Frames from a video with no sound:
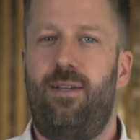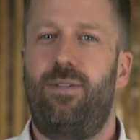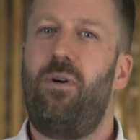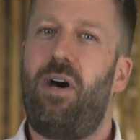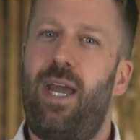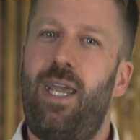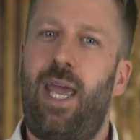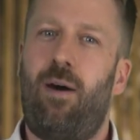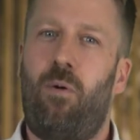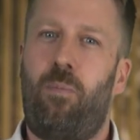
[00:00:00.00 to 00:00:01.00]
So I
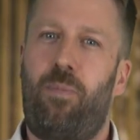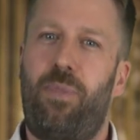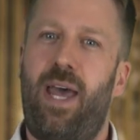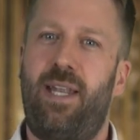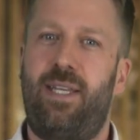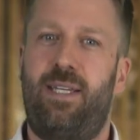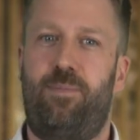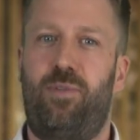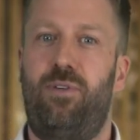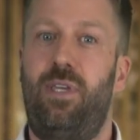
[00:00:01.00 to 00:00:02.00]
hope that helped to